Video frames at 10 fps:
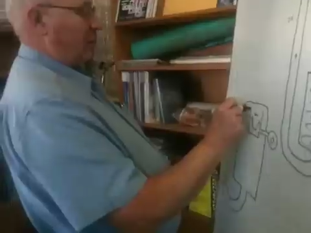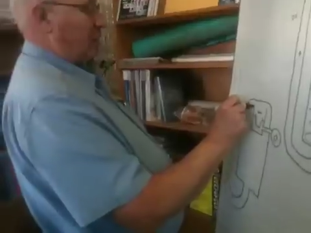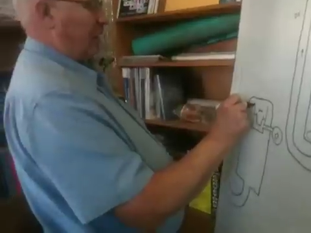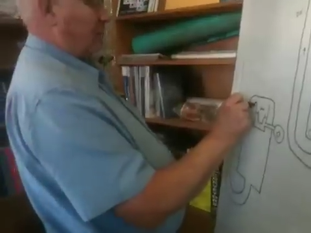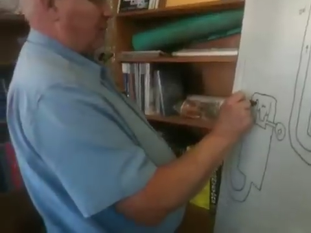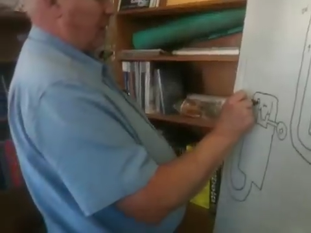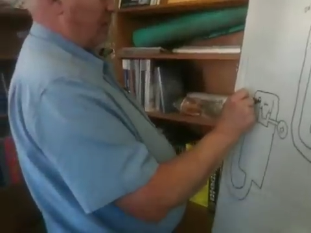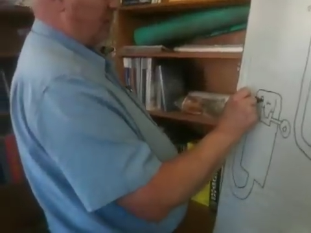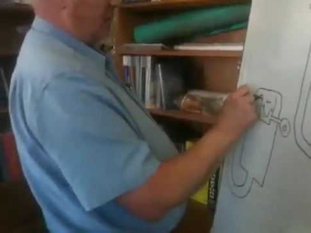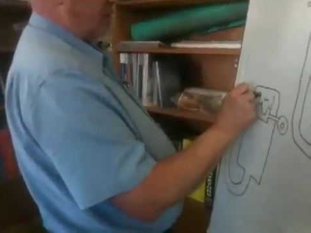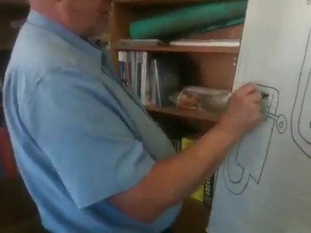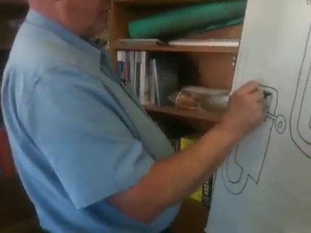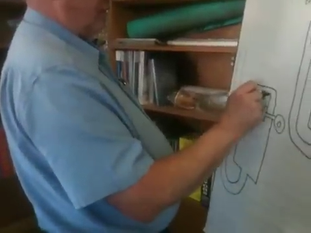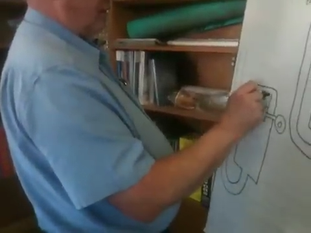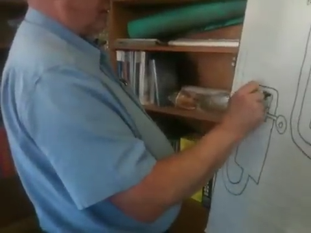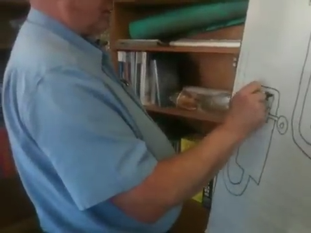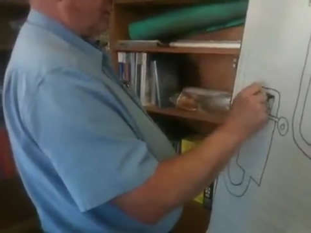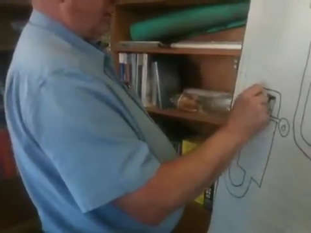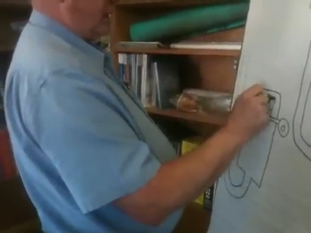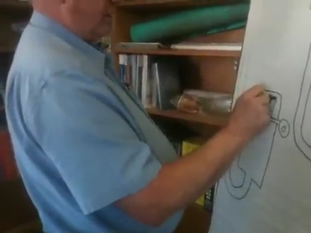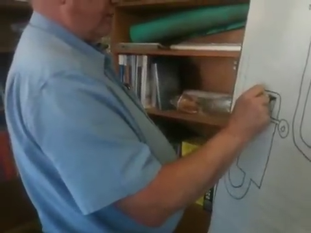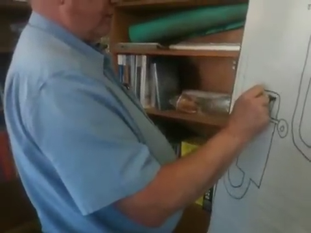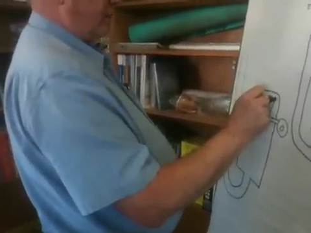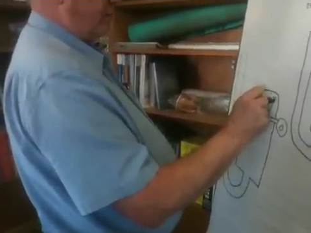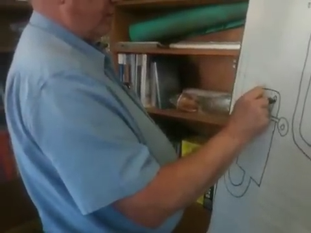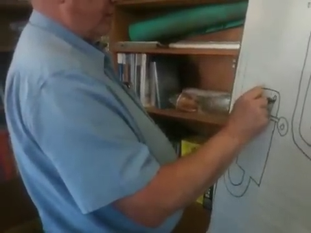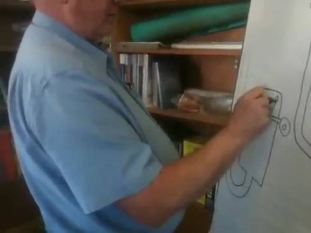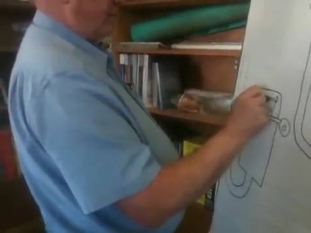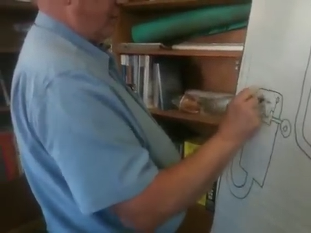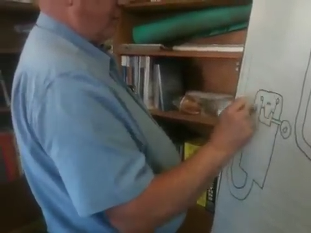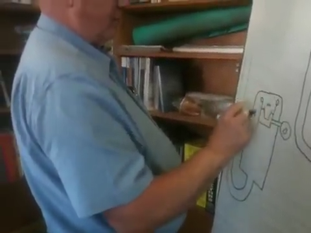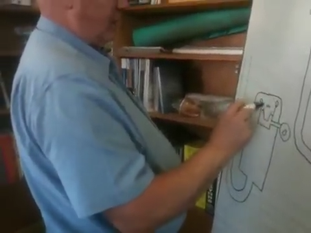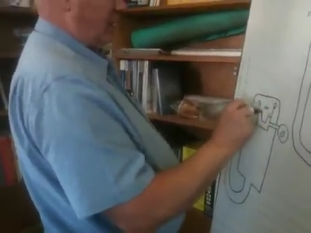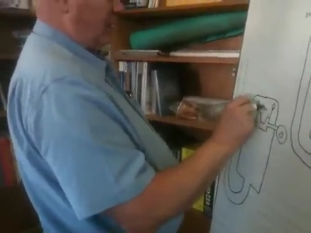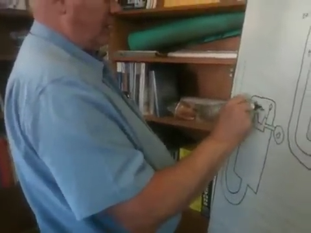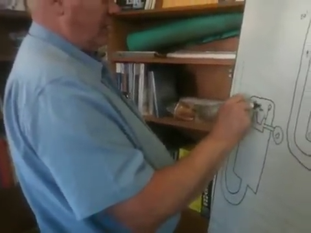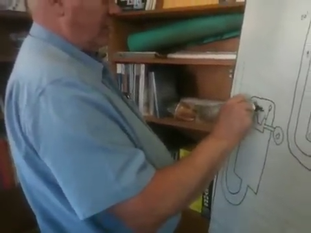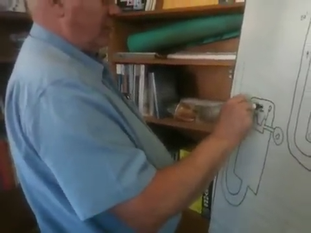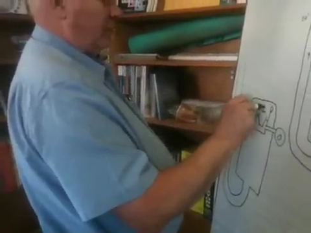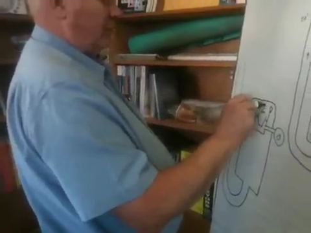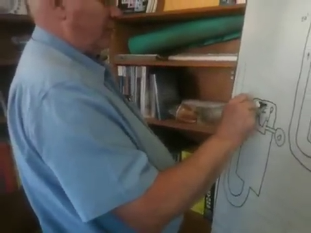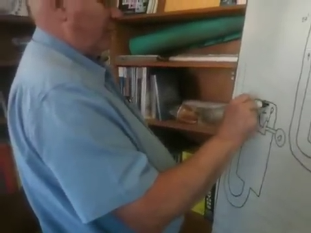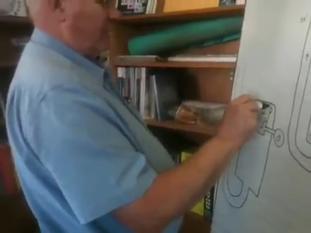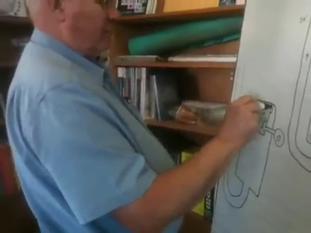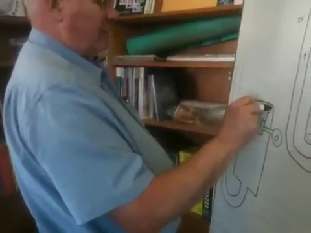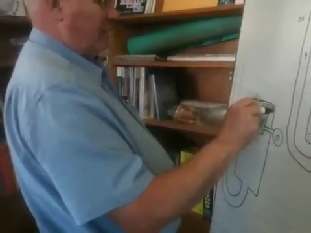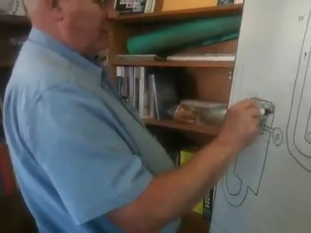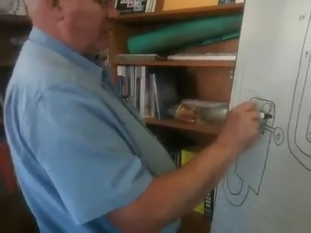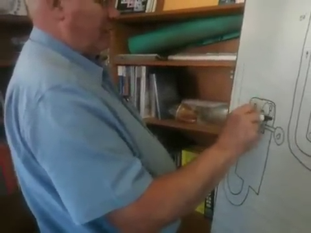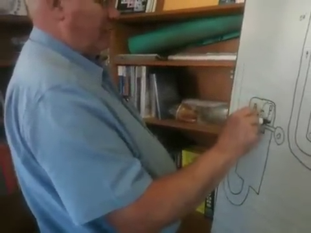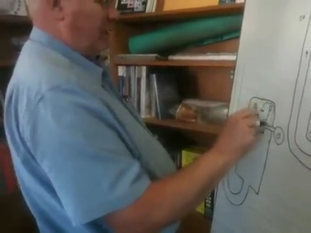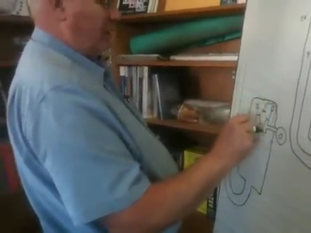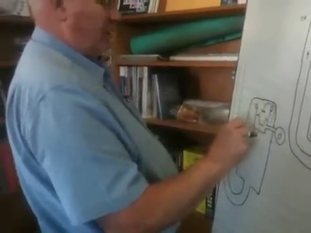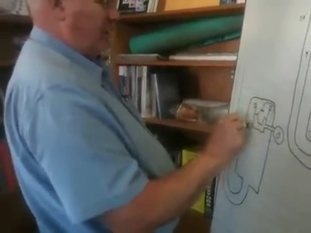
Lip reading: (no speaker visible)